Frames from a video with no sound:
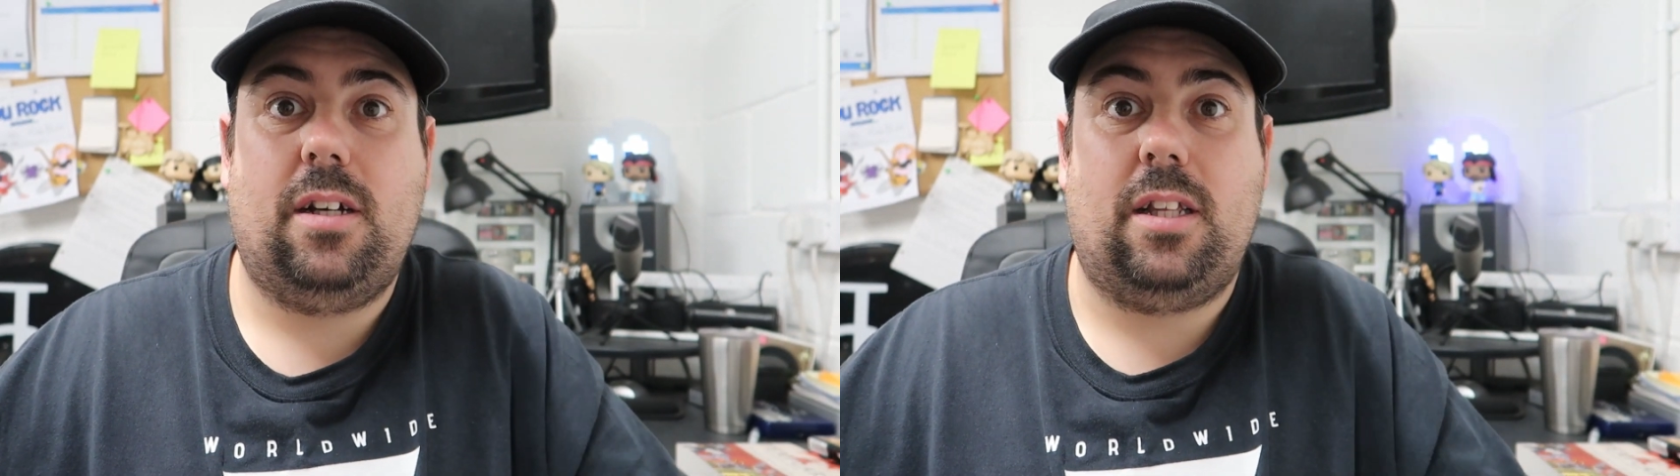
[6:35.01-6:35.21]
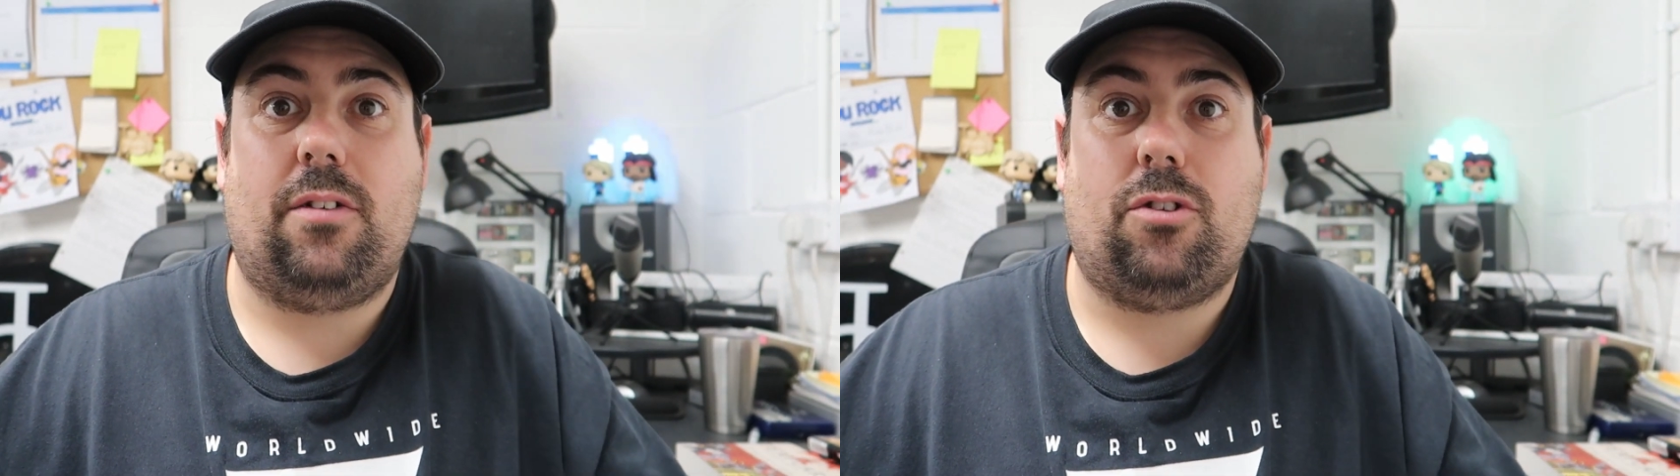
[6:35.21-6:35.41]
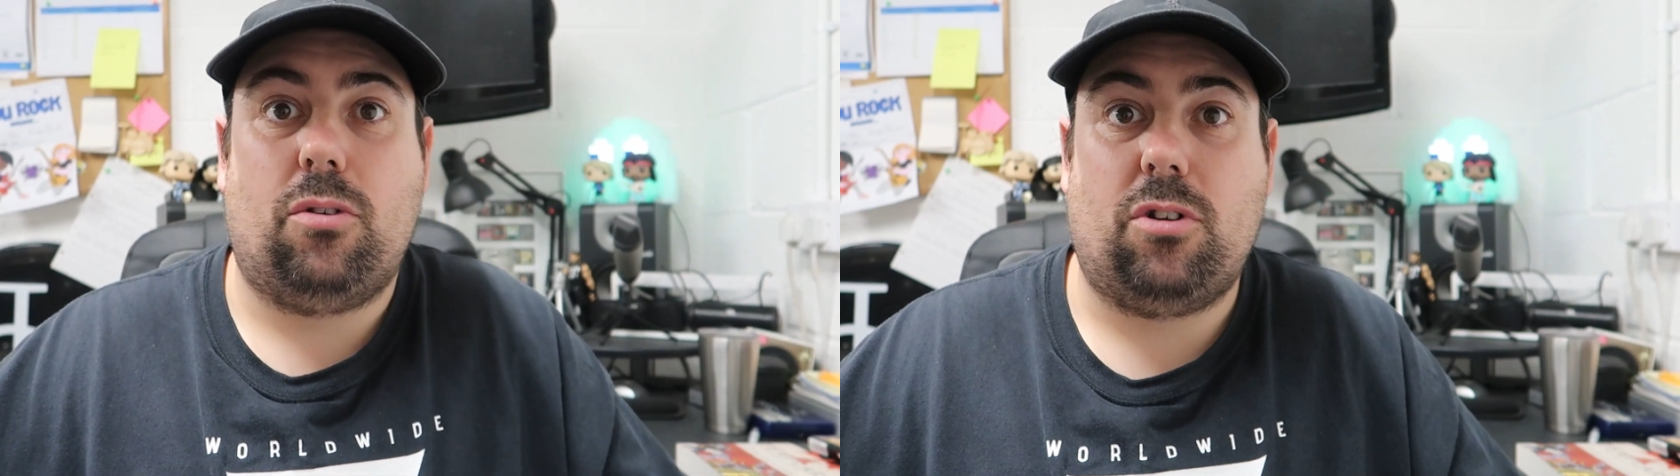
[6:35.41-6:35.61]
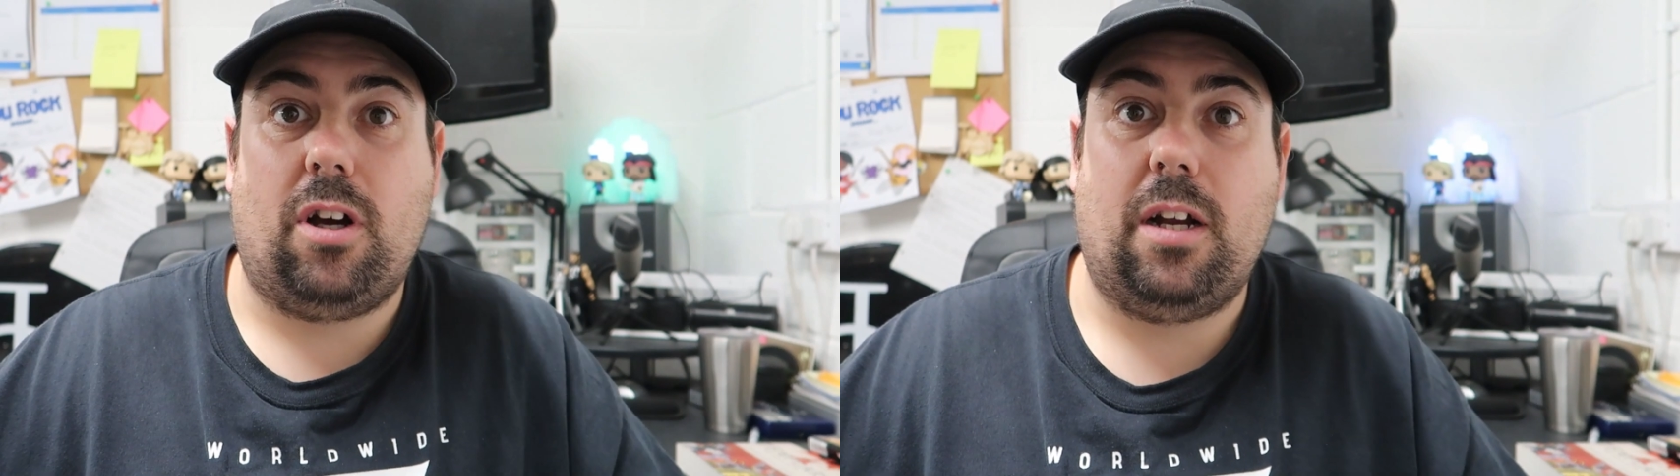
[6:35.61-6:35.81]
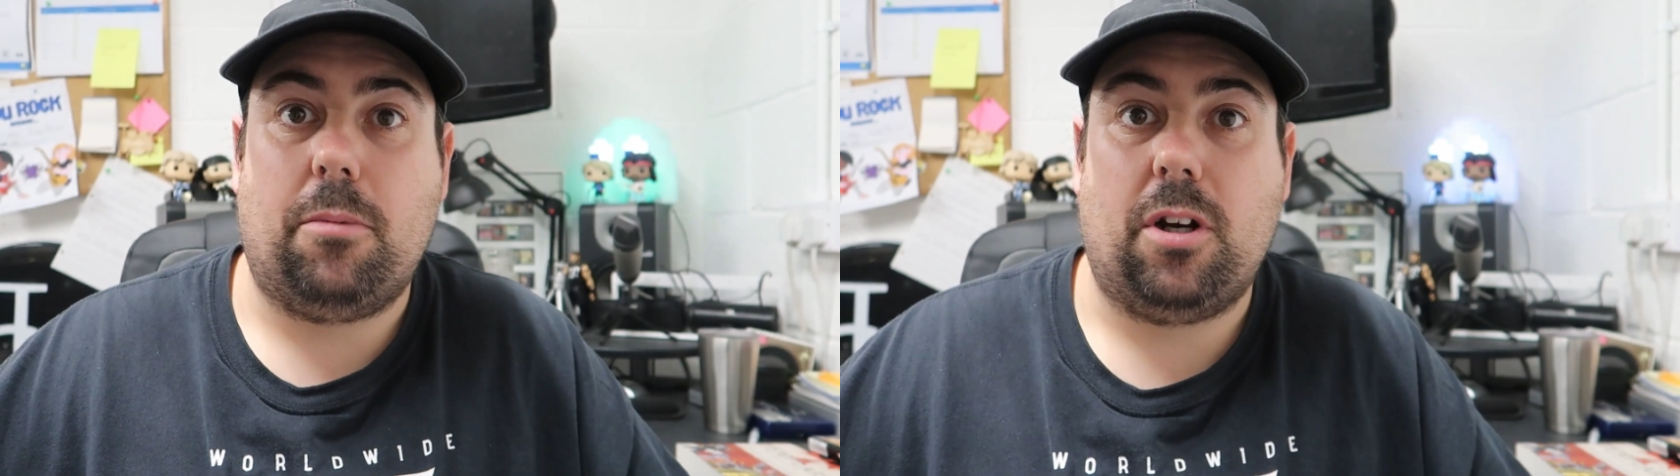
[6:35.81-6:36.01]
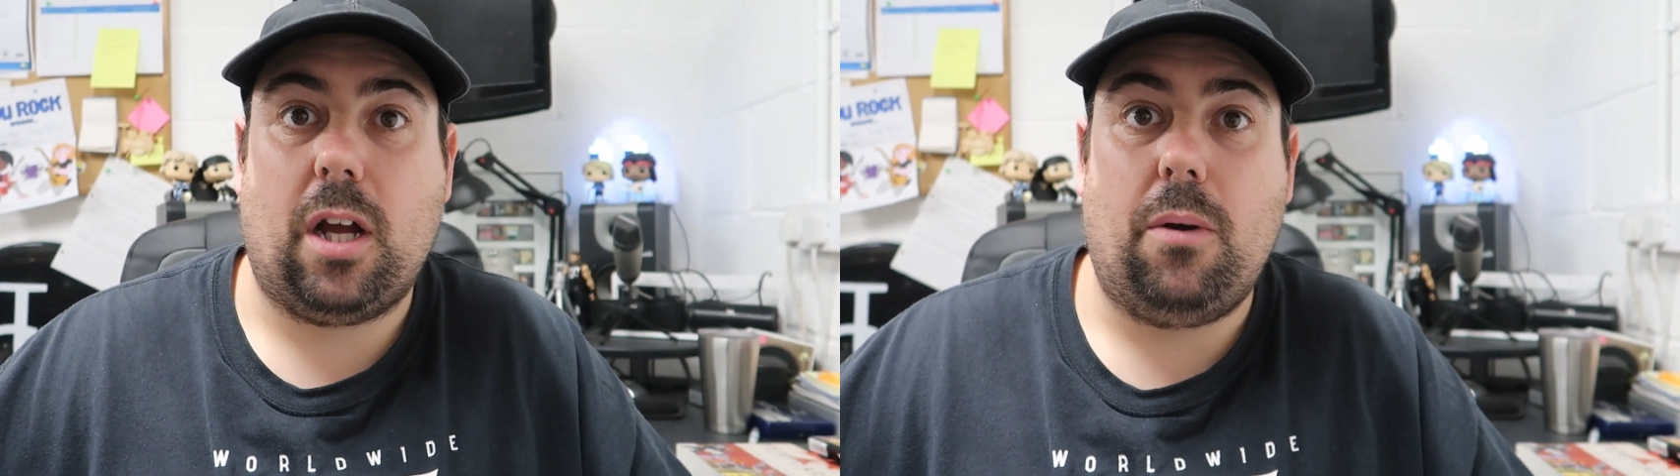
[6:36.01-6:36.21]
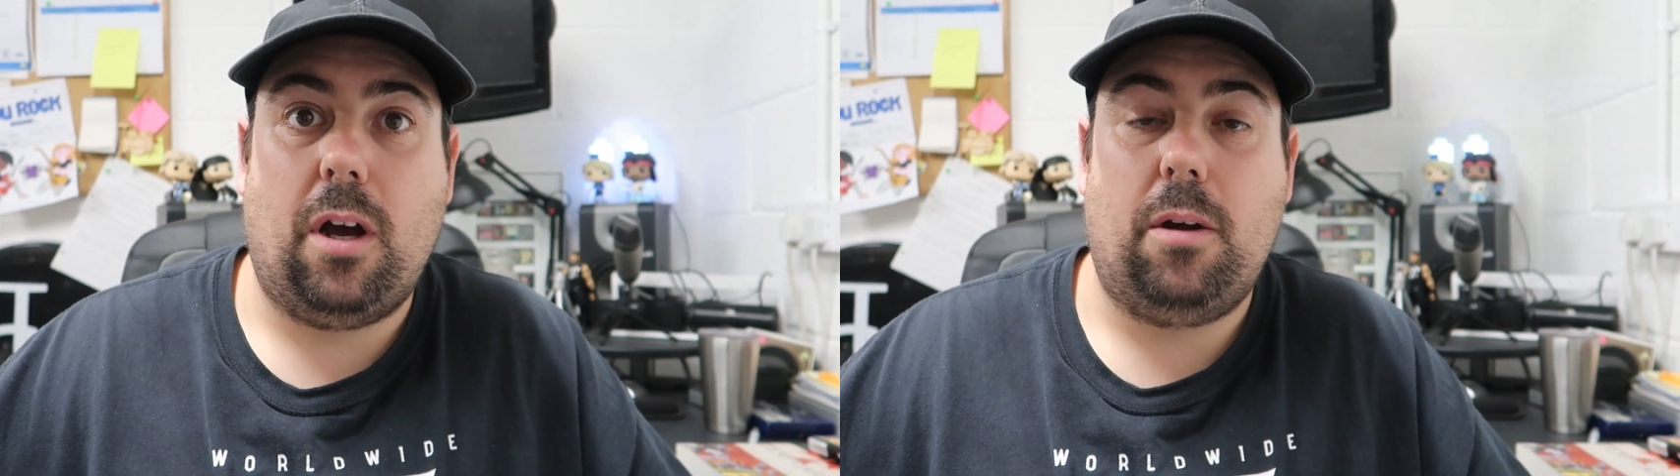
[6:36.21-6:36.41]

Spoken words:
and then I've told Diane I'm gonna go